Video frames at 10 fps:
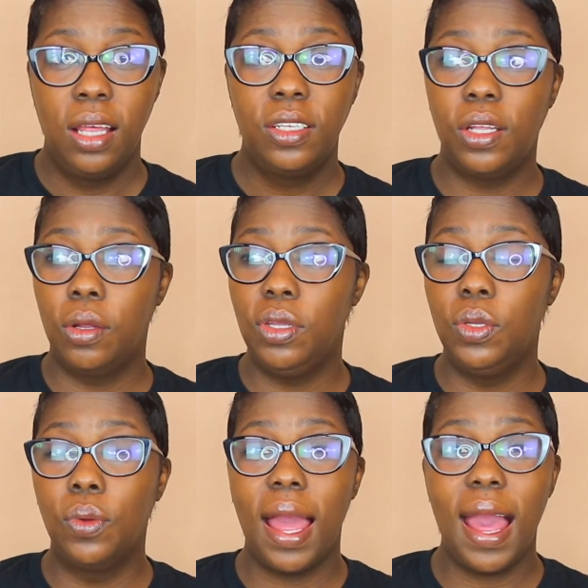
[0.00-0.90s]
So
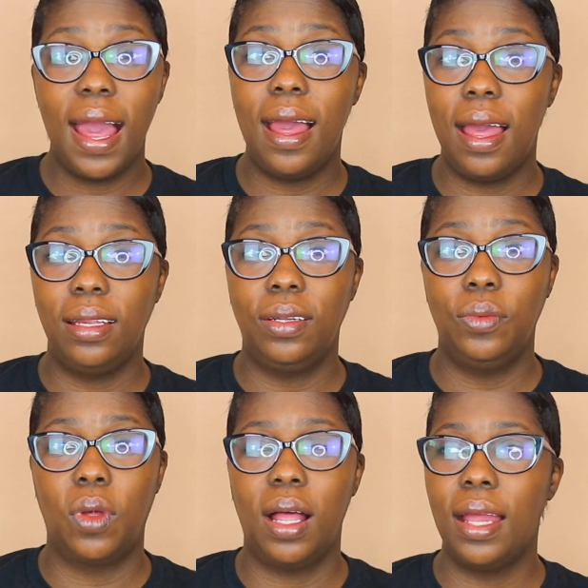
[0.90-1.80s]
you had,
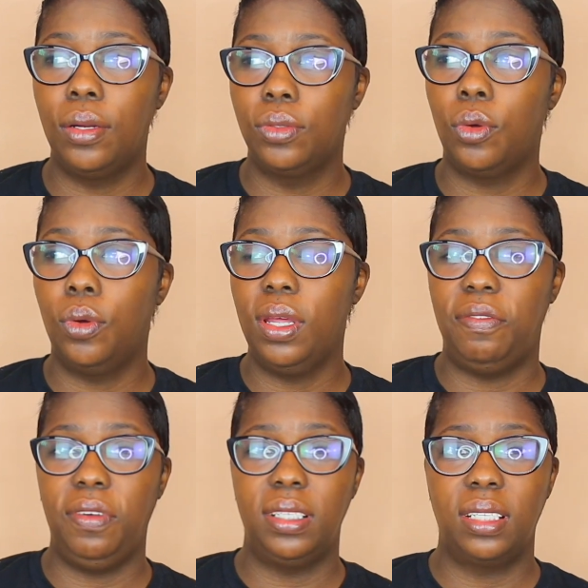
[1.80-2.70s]
well, I don't know
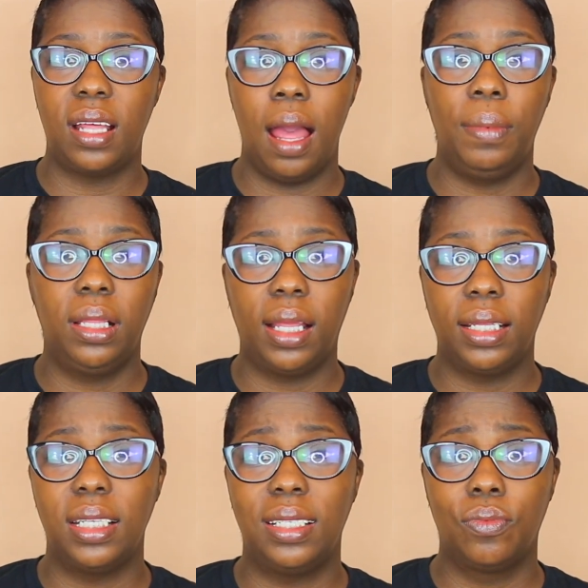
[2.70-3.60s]
if it's common
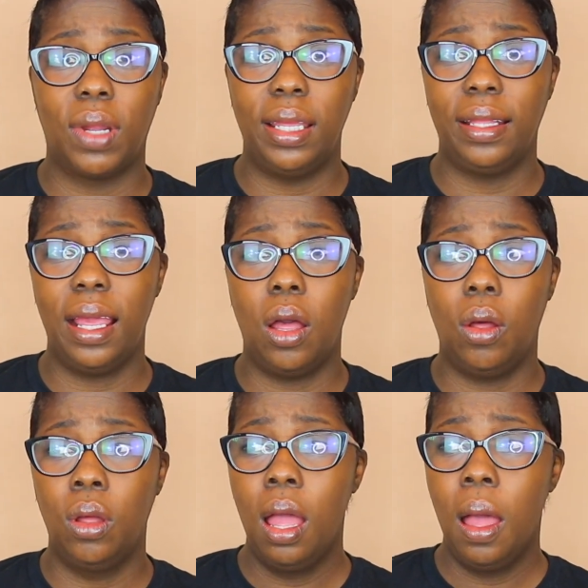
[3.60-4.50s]
like this right
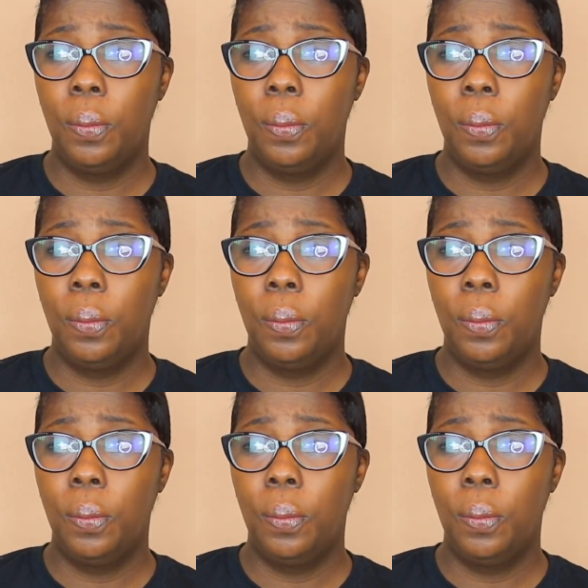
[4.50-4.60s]
now,